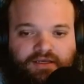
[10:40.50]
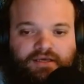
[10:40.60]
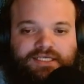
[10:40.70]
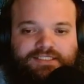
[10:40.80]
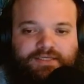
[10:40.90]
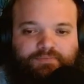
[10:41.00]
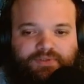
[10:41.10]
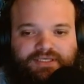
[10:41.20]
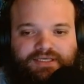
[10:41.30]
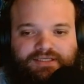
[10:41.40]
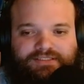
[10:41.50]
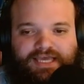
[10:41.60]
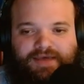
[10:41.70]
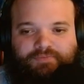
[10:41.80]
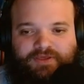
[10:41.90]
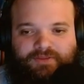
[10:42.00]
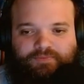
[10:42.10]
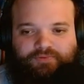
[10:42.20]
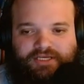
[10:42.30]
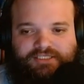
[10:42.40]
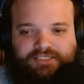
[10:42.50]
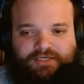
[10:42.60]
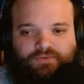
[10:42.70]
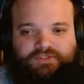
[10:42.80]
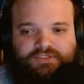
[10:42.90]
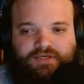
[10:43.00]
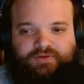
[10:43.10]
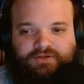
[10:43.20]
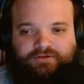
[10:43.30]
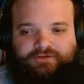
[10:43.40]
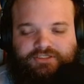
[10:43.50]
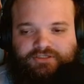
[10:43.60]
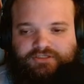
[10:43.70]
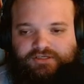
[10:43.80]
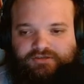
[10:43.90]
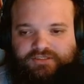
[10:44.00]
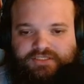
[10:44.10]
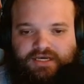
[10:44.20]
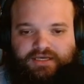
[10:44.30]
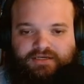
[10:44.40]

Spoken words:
Simply tapping the bracelet will summon the creature to your side.